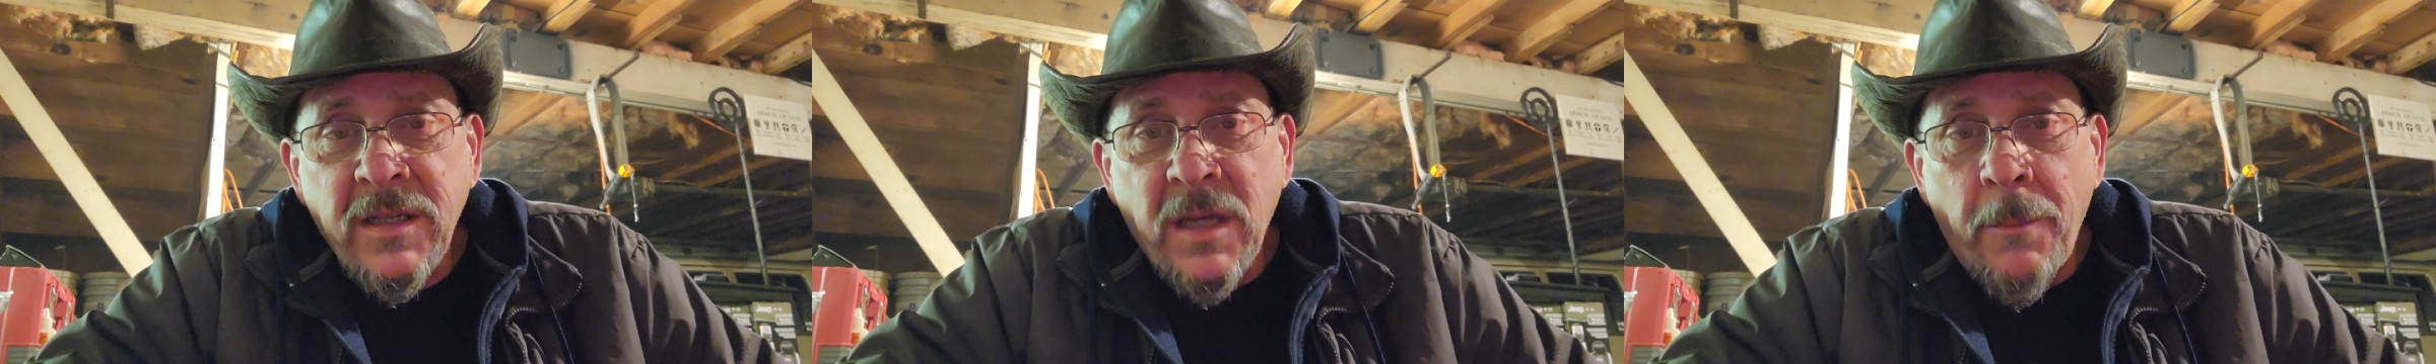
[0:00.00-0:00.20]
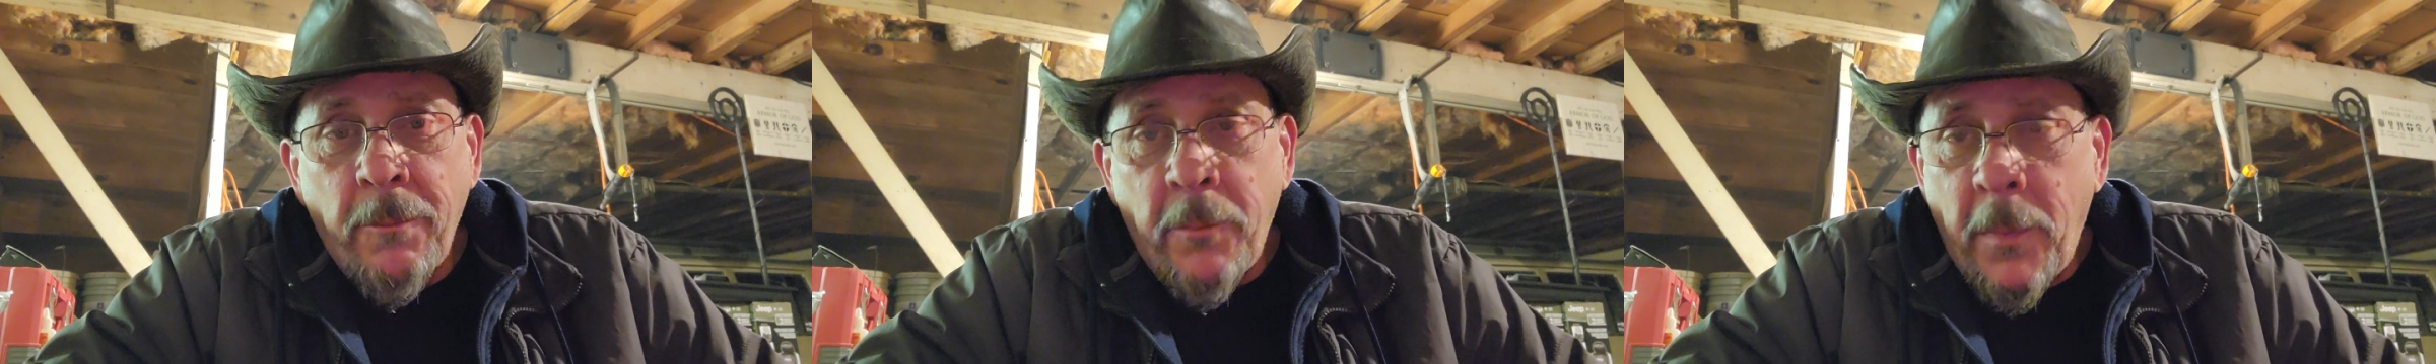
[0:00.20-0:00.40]

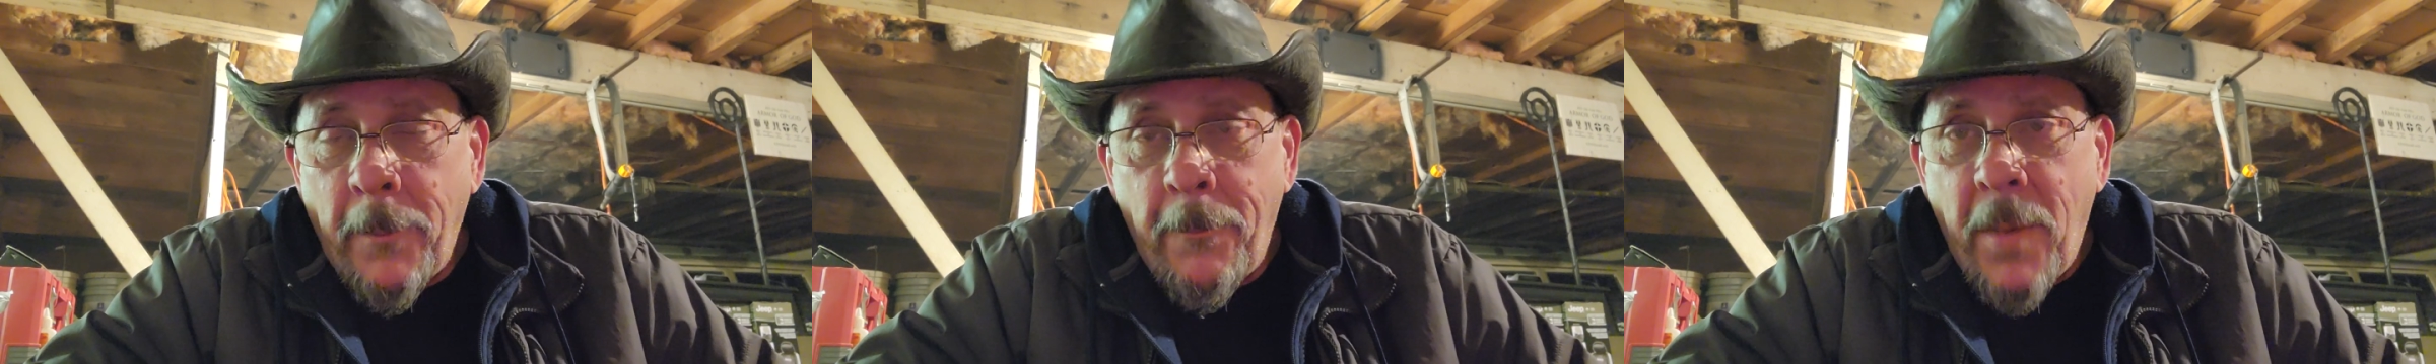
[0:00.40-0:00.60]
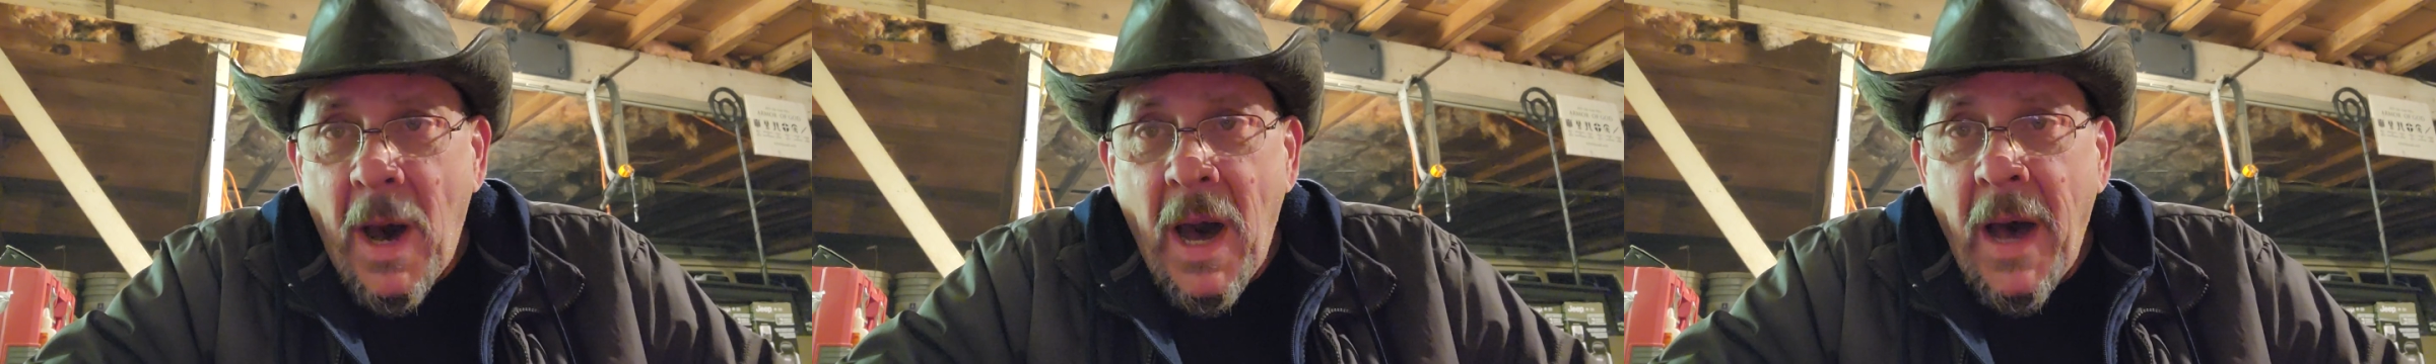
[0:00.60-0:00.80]
the
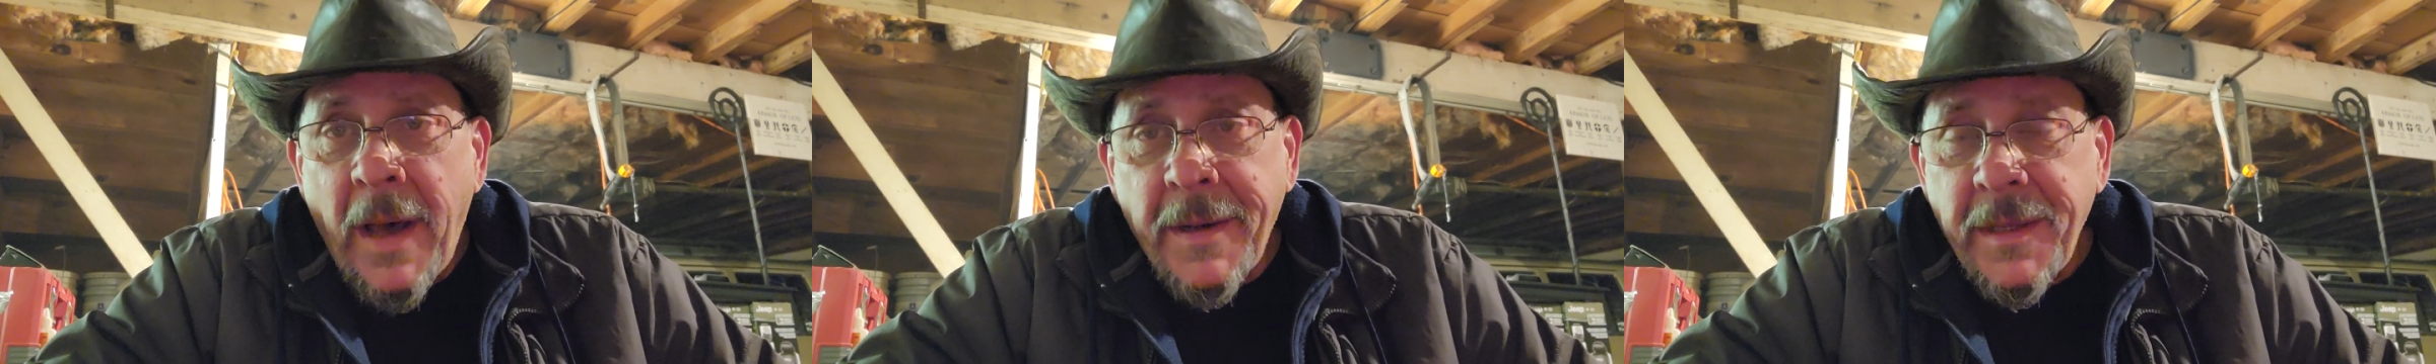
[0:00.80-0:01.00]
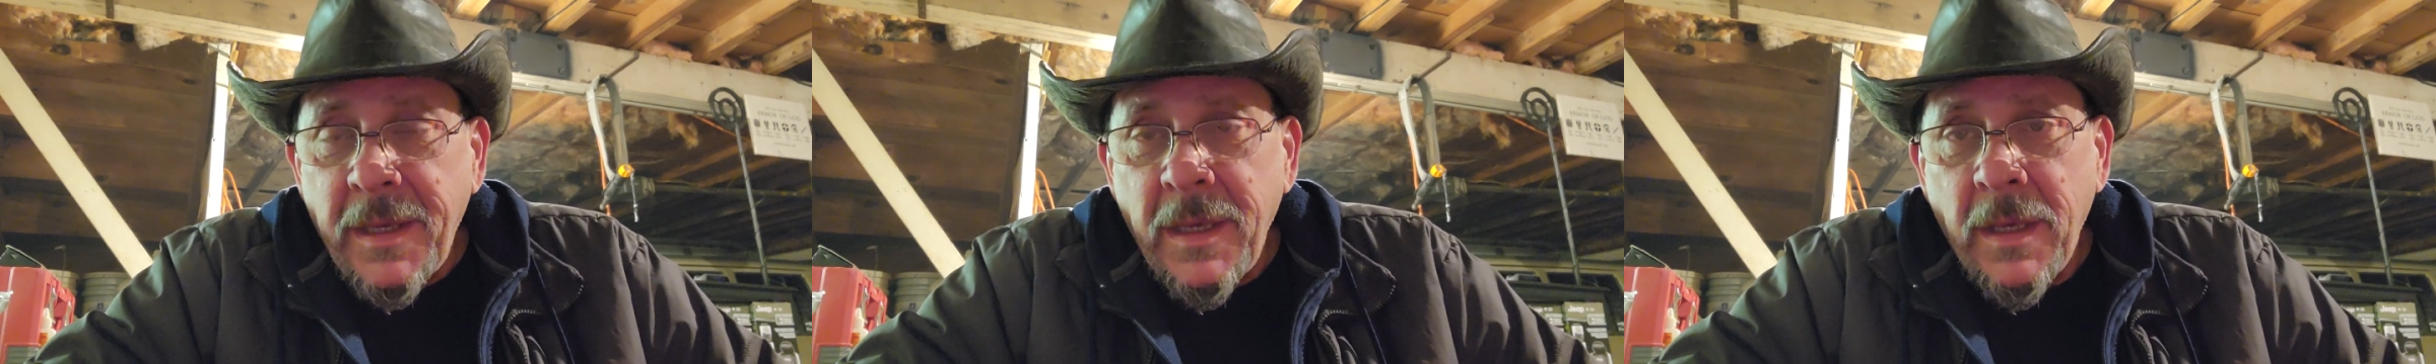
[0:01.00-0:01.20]

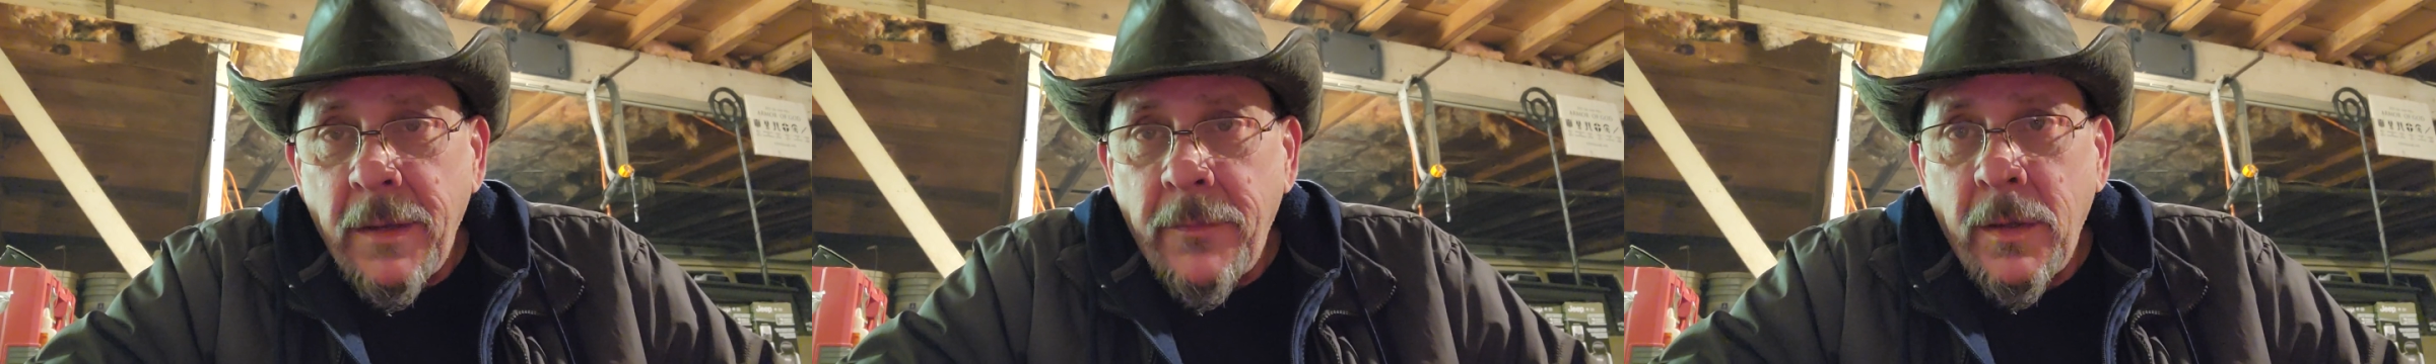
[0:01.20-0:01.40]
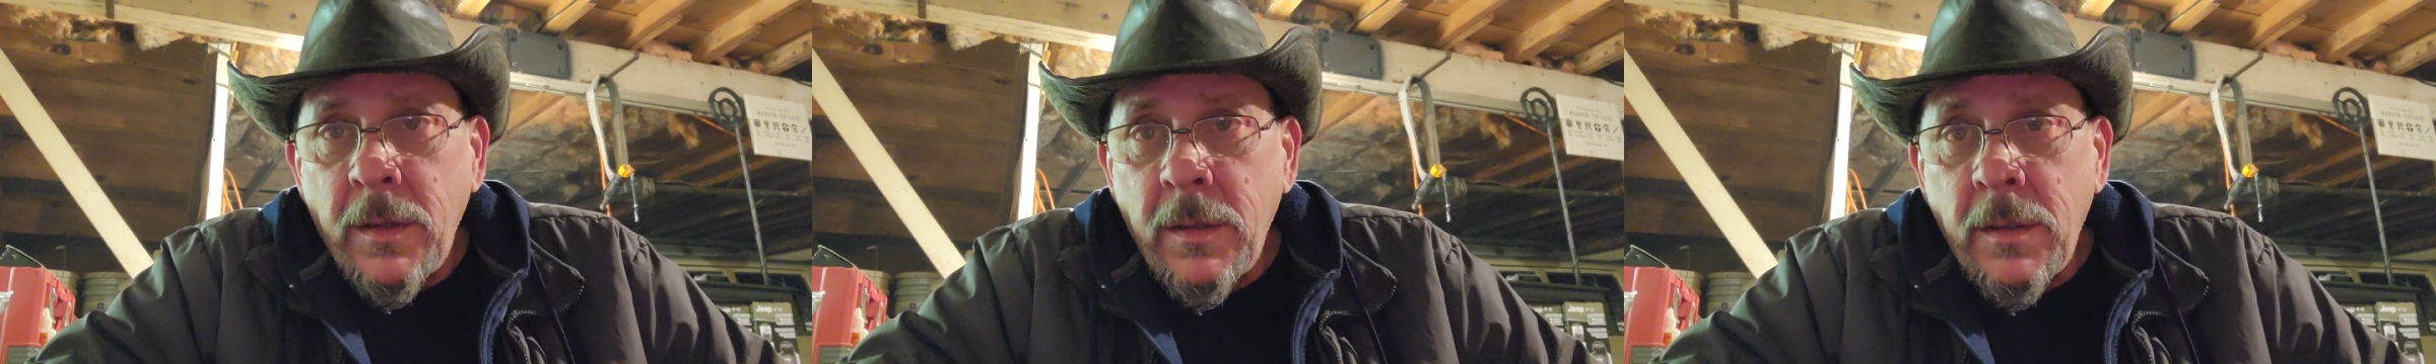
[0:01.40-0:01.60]
body of
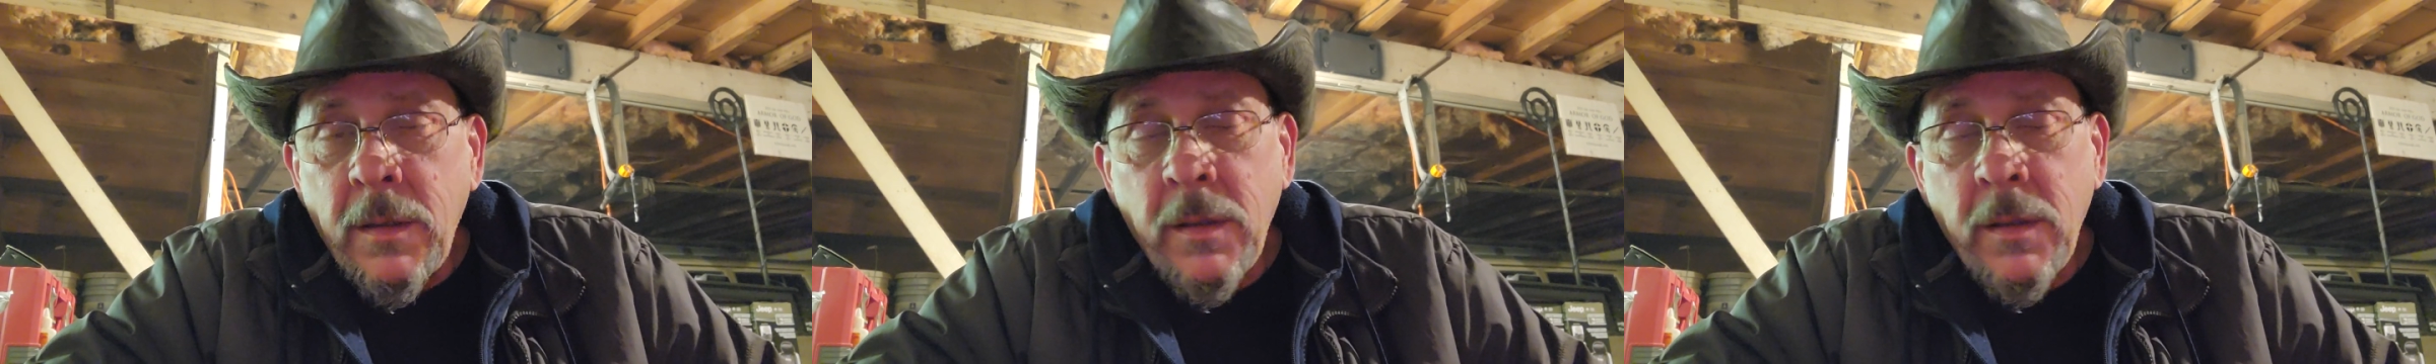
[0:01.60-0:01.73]
a